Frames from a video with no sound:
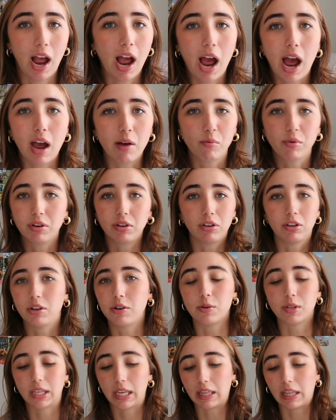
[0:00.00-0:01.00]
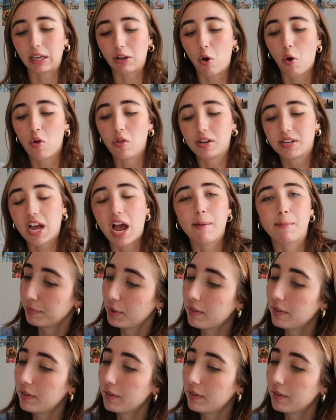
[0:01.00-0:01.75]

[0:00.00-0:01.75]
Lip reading: I would use it like all the time.